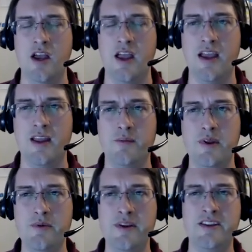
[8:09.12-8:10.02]
And
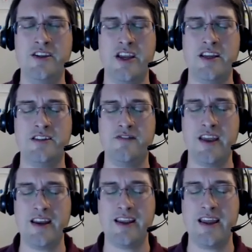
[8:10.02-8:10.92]
the chance of
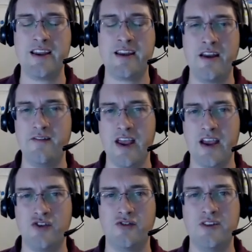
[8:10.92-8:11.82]
getting any kind of
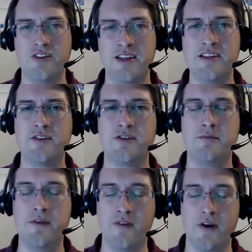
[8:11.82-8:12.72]
national consensus
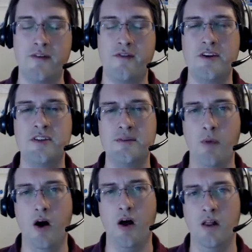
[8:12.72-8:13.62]
would be very, very
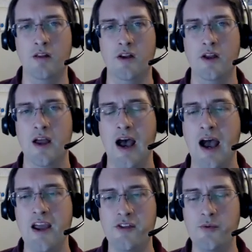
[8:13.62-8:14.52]
small.
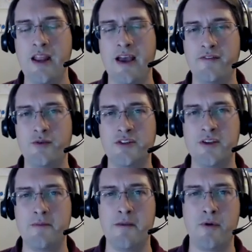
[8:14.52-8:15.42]
Either we'd have to
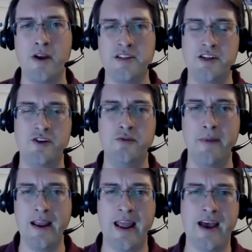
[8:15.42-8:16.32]
accept a president who
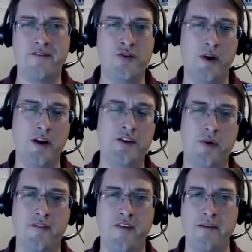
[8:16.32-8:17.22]
might have 20,
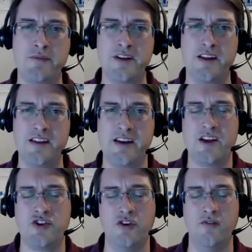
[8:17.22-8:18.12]
25% of the
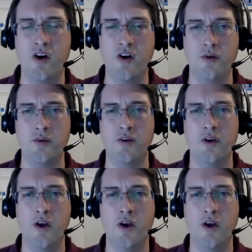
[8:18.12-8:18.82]
national vote,